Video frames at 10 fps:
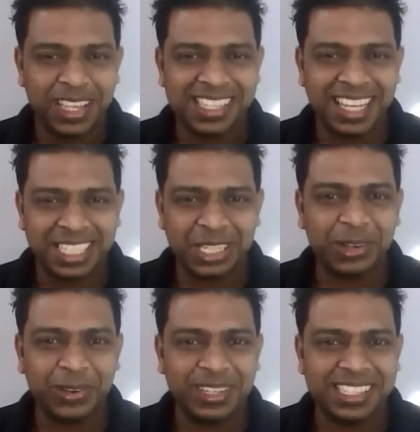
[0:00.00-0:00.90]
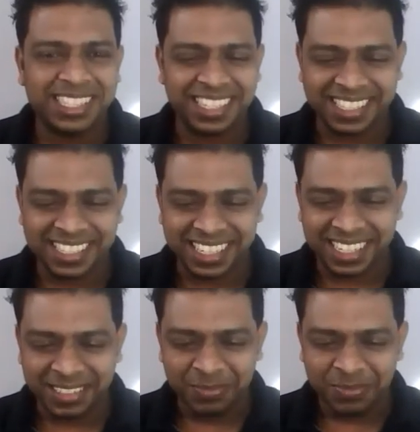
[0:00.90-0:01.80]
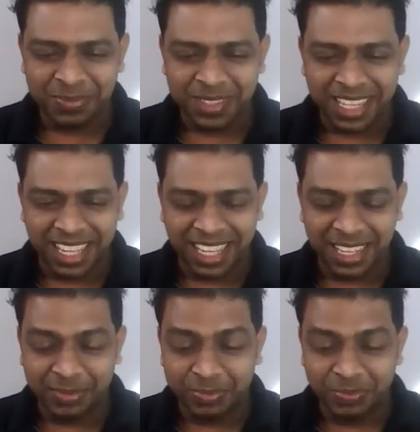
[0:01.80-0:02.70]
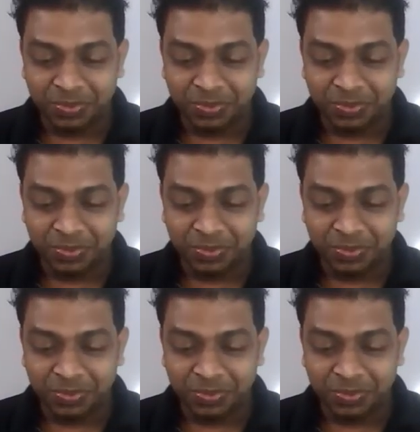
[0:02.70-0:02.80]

Such a coincidence, right? Uh,